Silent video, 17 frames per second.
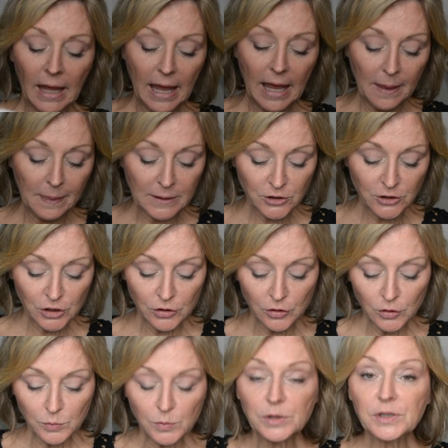And the
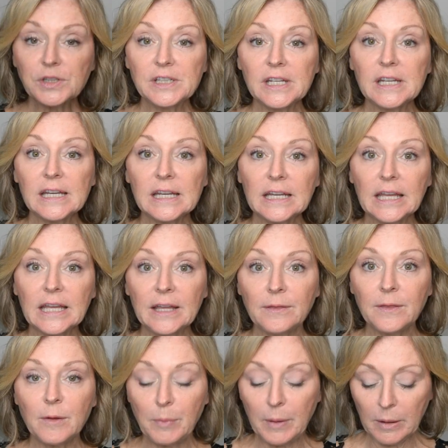children will dig
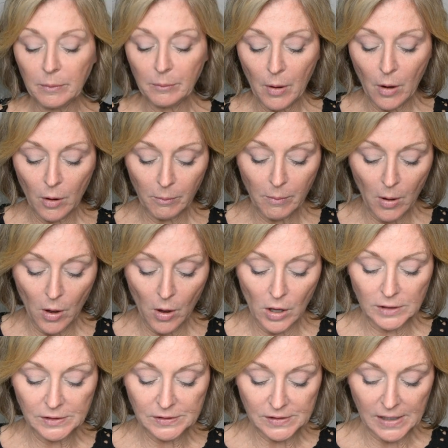in the ping pong
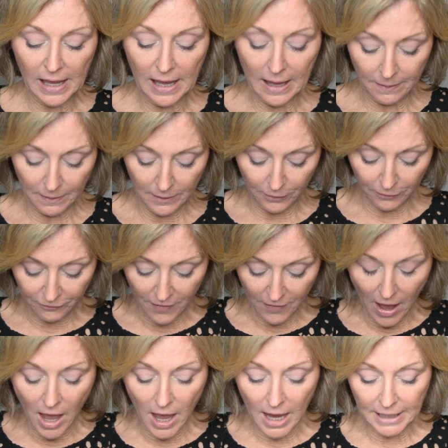balls and they'll
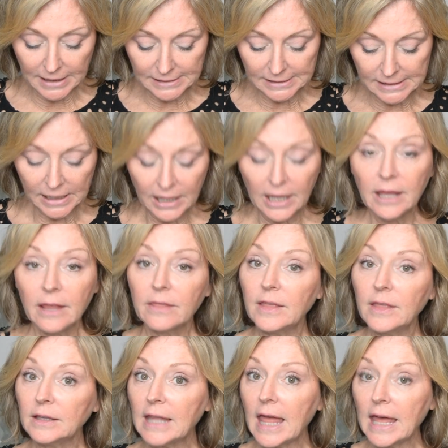find
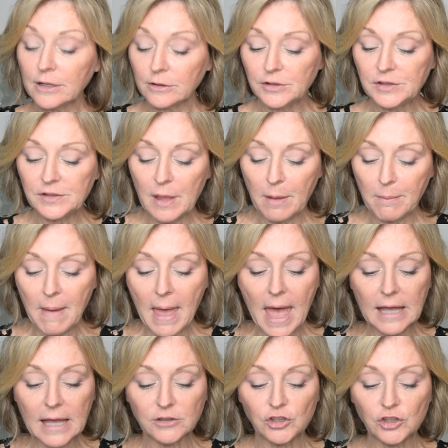the letters that
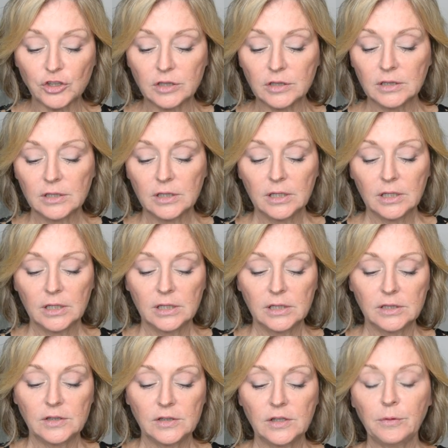match.
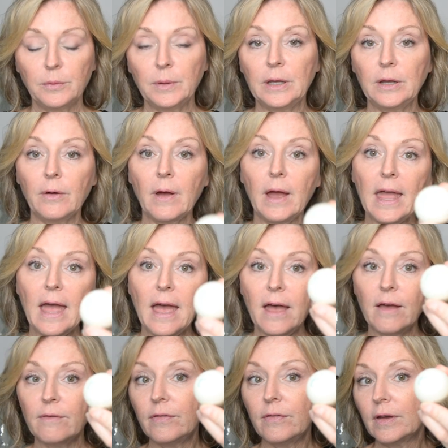So here I
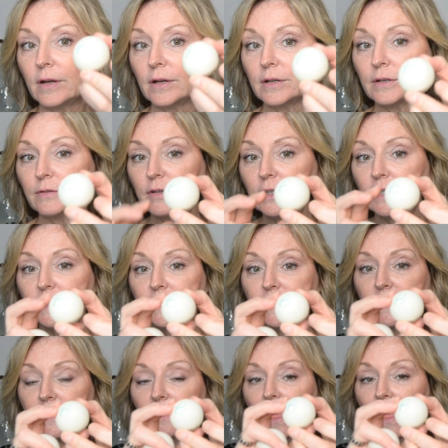have, if you can
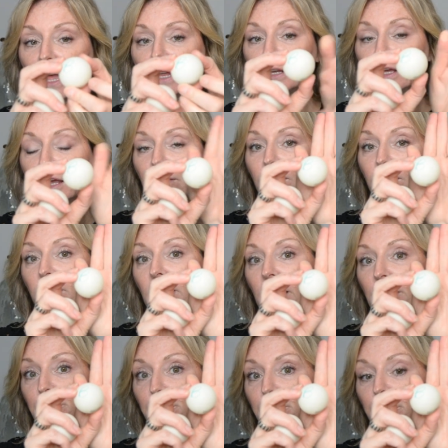see that, I have the
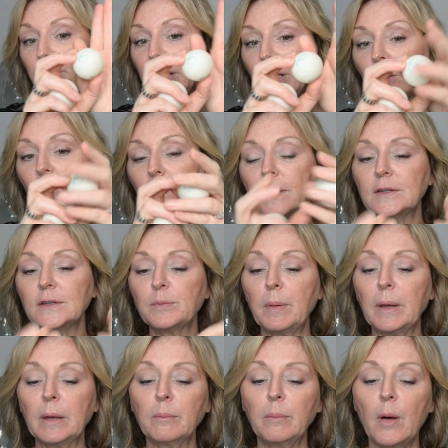letter B on this
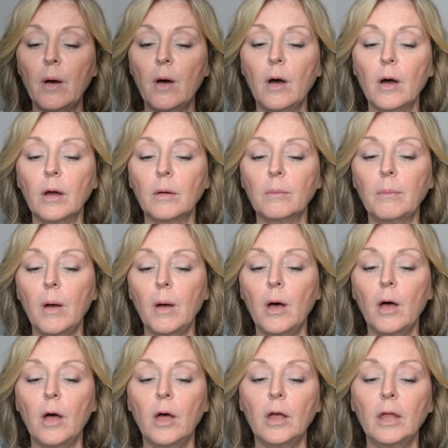ping pong
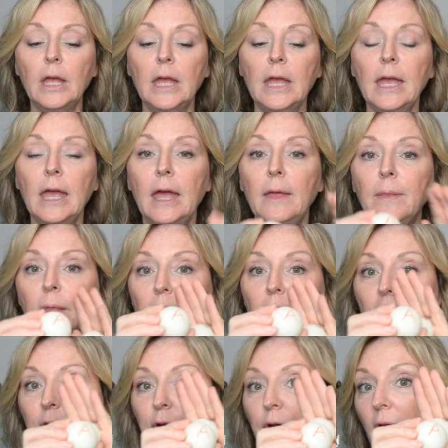ball and the
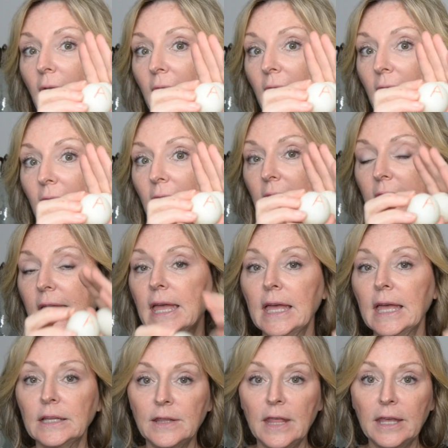letter A.
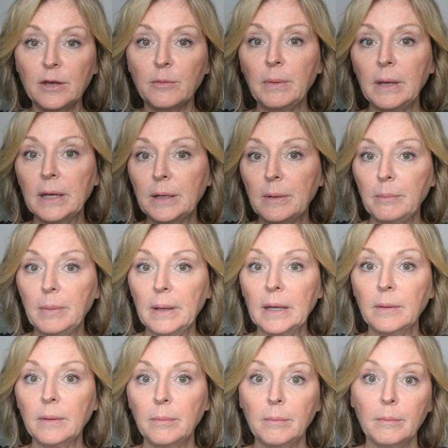They can be in a
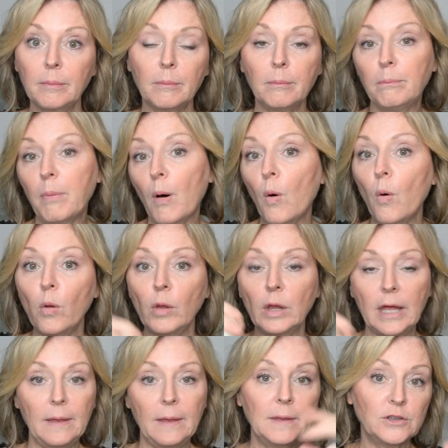big
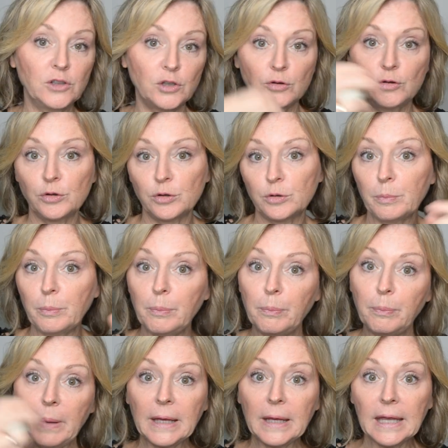bowl and the children are
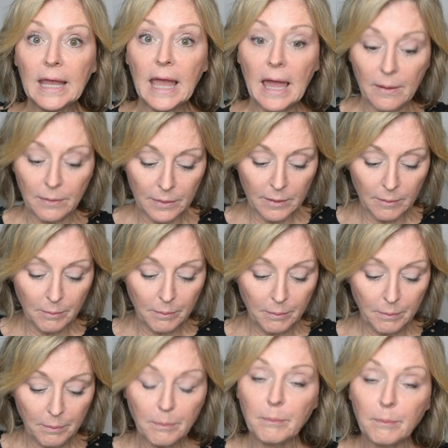picking out the
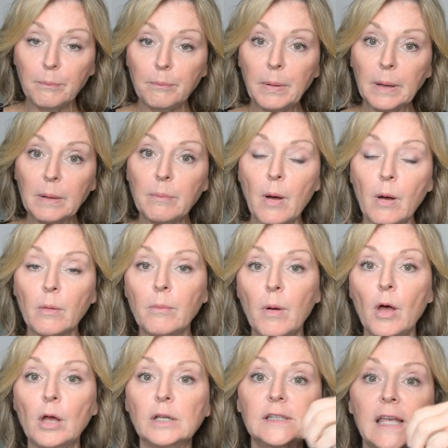ping pong
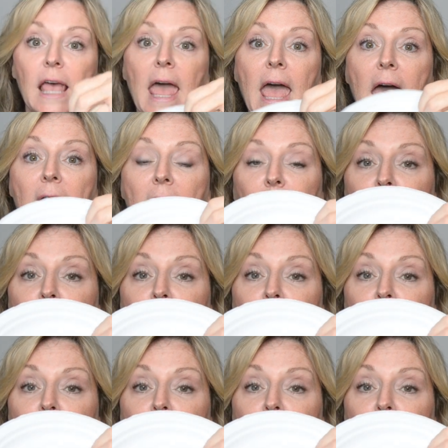balls and